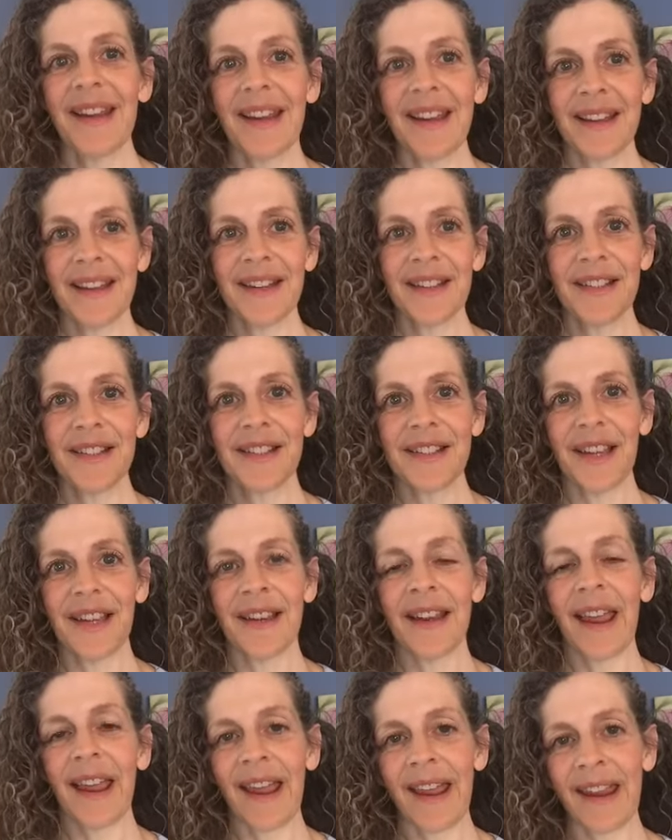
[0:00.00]
It is
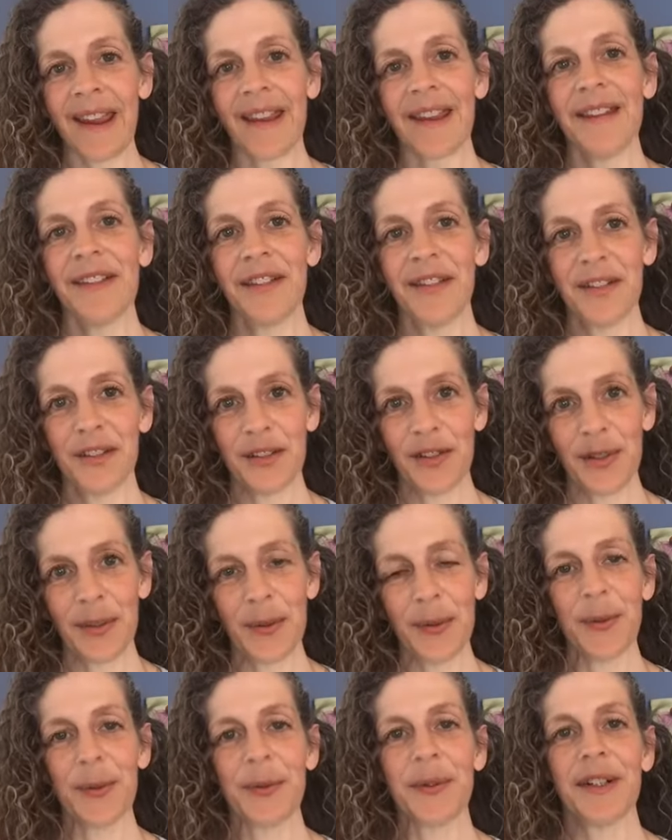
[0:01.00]
an aid
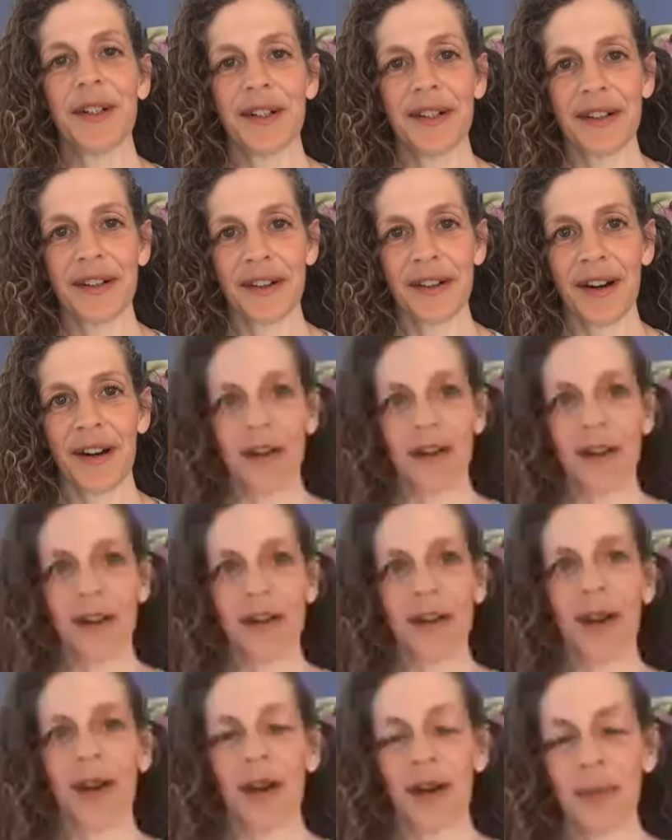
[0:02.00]
to
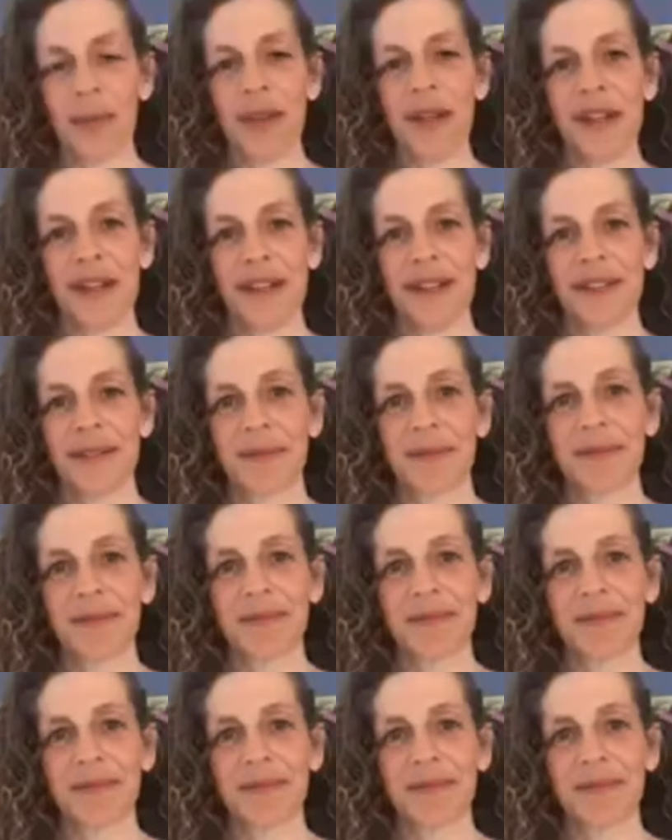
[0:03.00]
our being.